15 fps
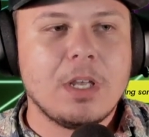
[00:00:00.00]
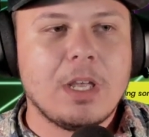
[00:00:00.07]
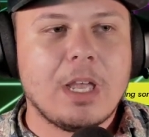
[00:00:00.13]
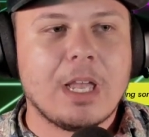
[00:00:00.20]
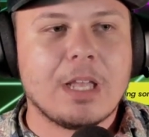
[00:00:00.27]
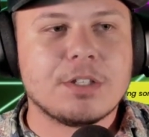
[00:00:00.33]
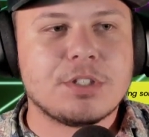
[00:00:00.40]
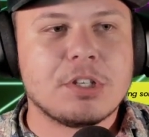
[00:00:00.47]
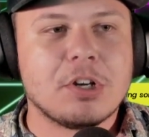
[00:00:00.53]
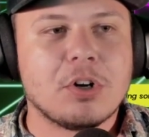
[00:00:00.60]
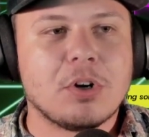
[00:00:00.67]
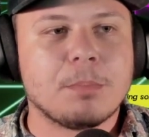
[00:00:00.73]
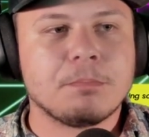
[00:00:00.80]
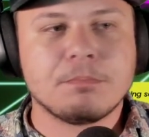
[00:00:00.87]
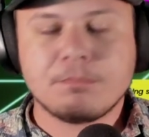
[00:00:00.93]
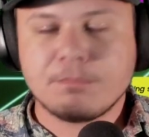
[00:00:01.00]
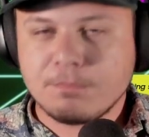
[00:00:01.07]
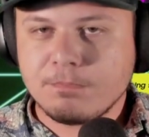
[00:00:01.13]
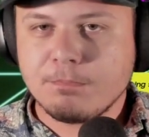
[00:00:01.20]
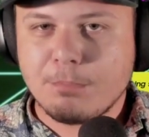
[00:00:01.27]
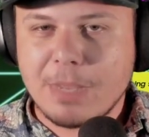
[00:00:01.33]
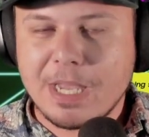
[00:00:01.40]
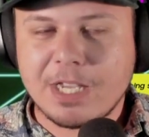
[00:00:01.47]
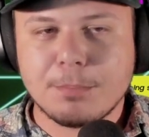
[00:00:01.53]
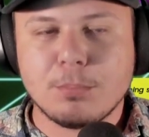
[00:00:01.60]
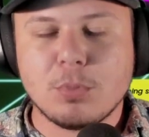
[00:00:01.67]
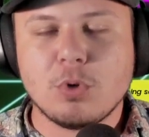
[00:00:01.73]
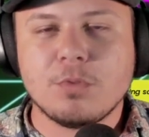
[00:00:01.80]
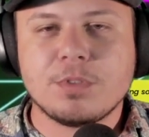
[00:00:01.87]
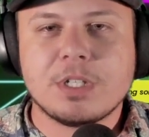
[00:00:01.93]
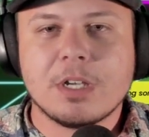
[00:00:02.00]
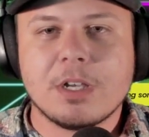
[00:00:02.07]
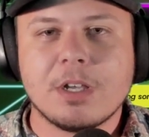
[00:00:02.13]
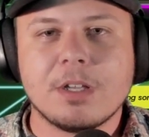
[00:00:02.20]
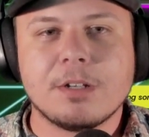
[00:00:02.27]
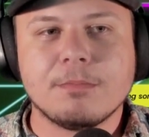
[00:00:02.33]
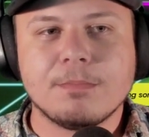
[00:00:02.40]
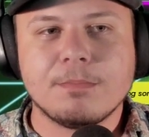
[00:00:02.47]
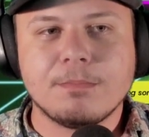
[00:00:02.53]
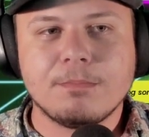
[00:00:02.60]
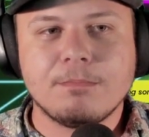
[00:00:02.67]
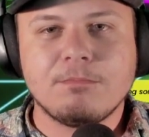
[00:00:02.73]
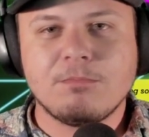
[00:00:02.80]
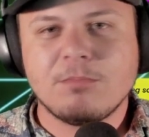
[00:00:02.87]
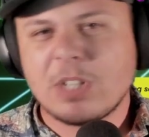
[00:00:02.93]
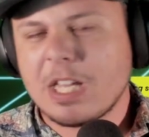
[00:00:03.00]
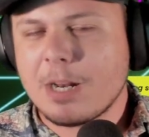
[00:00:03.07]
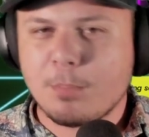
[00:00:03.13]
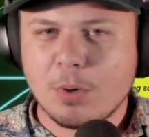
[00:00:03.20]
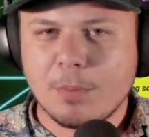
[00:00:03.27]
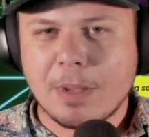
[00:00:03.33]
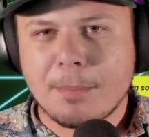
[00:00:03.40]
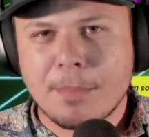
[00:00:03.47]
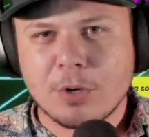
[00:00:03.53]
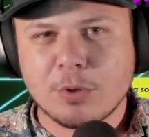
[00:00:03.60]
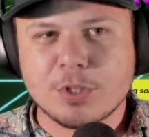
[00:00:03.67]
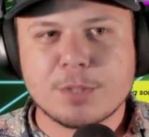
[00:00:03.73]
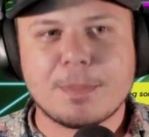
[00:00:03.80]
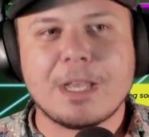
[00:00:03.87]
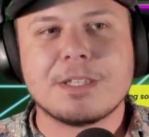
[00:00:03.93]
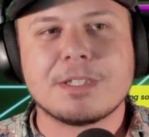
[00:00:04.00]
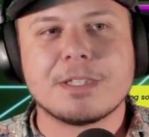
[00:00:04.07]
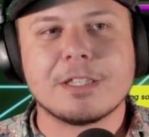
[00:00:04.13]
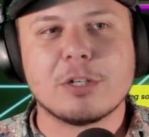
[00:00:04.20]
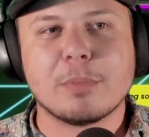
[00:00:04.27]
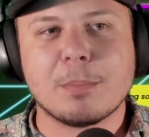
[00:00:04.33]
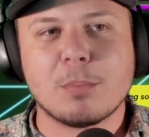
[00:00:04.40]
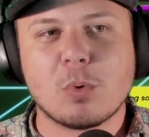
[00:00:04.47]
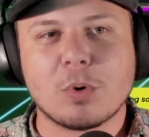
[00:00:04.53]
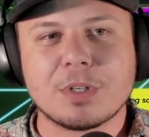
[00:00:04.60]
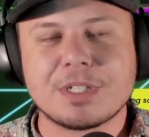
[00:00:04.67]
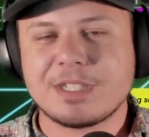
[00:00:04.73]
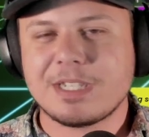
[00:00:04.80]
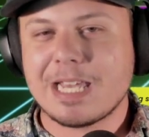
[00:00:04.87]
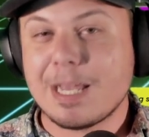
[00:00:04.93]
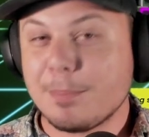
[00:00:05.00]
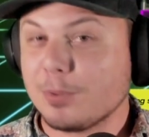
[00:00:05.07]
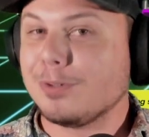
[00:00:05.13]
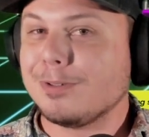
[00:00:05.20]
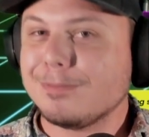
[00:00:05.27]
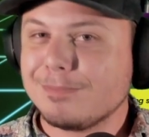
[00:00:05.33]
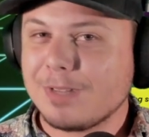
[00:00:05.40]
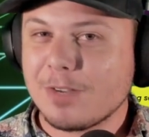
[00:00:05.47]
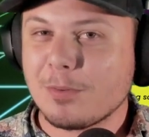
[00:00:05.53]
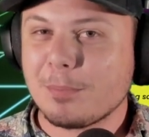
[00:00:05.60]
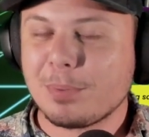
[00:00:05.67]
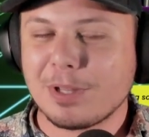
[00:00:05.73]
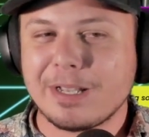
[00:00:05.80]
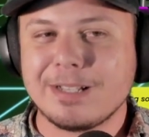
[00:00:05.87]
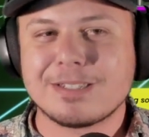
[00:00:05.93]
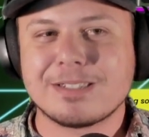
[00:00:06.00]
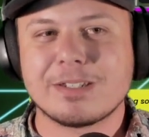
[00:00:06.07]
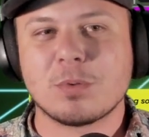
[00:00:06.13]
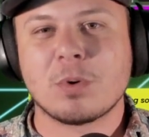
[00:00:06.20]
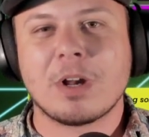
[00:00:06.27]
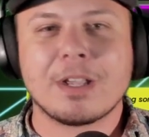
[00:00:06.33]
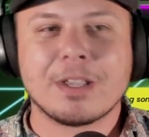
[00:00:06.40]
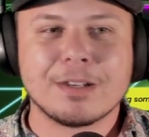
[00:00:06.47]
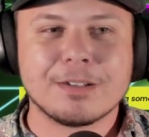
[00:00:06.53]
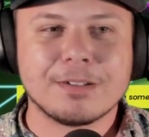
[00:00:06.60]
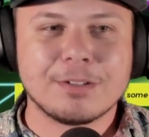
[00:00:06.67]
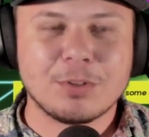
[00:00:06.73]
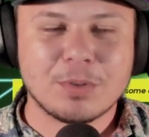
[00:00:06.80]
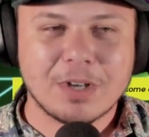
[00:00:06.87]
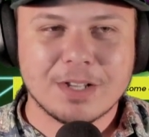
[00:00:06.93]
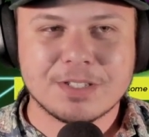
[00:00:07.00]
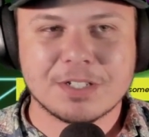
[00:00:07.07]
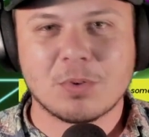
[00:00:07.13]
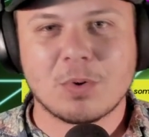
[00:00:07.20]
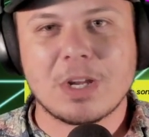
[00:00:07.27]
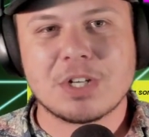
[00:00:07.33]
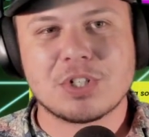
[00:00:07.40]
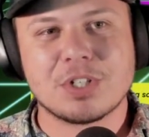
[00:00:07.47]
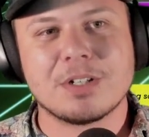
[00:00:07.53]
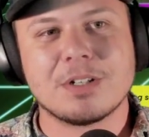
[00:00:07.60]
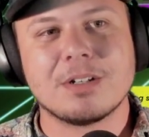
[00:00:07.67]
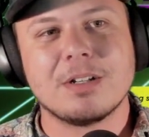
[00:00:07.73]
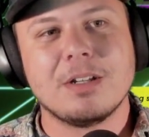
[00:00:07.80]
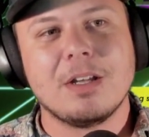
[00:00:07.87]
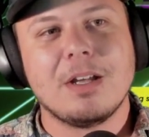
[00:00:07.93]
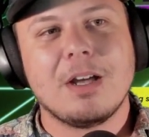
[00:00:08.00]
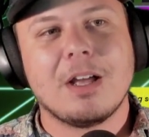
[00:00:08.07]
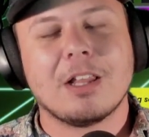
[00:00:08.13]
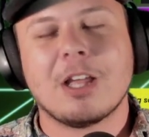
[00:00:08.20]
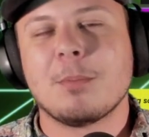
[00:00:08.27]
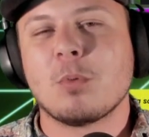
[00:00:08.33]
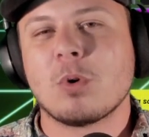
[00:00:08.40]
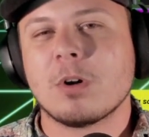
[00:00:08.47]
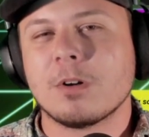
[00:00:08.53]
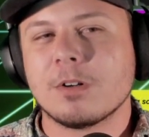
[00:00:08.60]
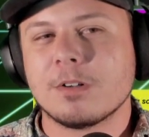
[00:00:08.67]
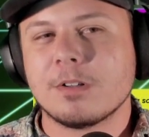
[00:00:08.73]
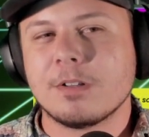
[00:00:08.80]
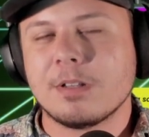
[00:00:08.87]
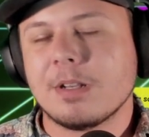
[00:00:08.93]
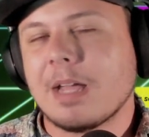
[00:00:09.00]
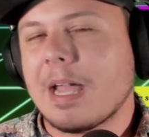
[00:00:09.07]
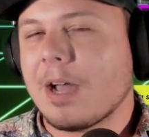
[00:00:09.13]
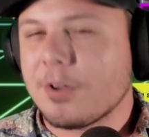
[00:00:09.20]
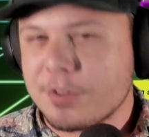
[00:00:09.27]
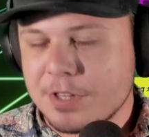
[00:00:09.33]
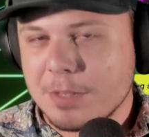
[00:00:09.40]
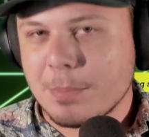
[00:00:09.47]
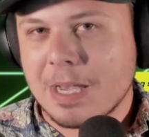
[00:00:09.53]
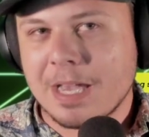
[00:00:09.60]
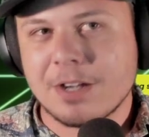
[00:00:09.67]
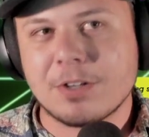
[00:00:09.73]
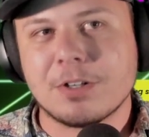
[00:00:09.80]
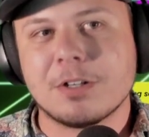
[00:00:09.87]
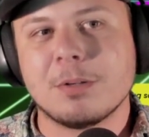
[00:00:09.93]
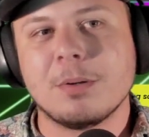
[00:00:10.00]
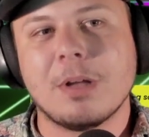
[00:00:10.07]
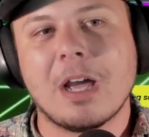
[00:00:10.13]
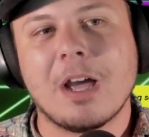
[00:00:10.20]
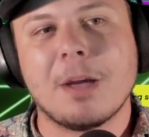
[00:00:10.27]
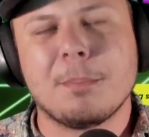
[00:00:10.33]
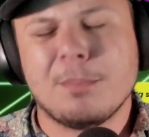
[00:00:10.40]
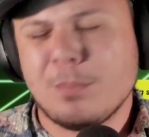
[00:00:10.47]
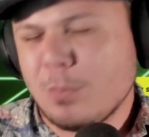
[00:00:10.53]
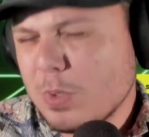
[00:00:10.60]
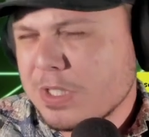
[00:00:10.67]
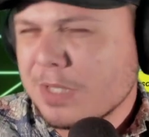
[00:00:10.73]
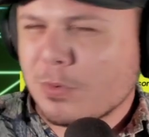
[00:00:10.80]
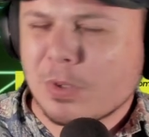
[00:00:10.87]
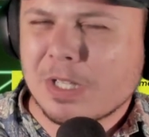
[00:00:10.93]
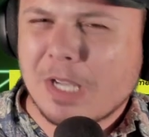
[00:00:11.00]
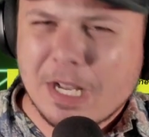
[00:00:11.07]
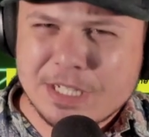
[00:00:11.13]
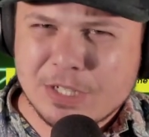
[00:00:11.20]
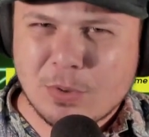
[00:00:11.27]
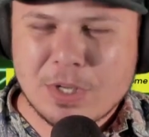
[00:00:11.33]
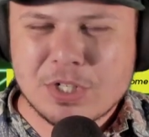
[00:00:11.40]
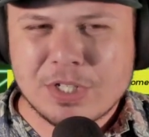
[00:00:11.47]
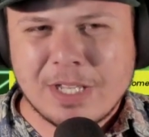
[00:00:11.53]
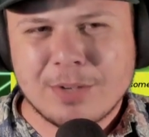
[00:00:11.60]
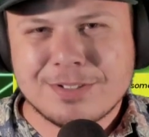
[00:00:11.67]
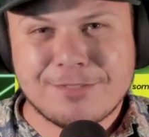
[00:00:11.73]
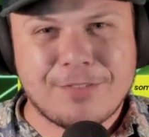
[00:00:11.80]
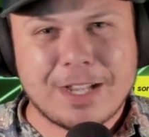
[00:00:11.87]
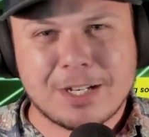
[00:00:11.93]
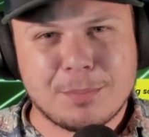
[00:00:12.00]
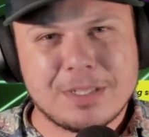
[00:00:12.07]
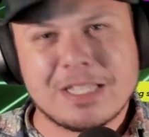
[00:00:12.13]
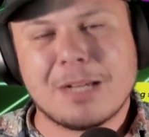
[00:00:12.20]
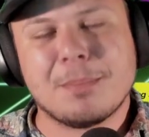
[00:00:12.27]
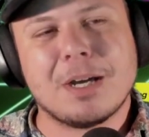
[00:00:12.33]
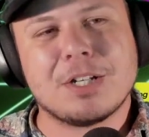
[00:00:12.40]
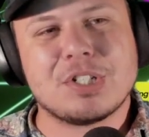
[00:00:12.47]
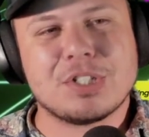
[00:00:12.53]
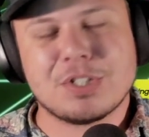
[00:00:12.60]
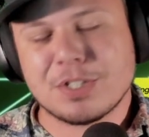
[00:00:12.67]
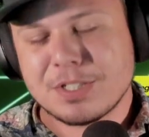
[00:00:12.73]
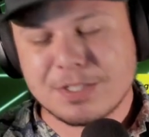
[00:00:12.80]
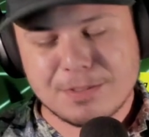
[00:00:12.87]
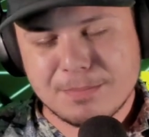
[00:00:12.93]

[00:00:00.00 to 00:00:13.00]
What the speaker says: And so I'm making moves to put my mental space in a little bit more stable of a place, to where I can do consecration a lot more in a healthy manner. It wasn't really consecration that was affecting me that much, just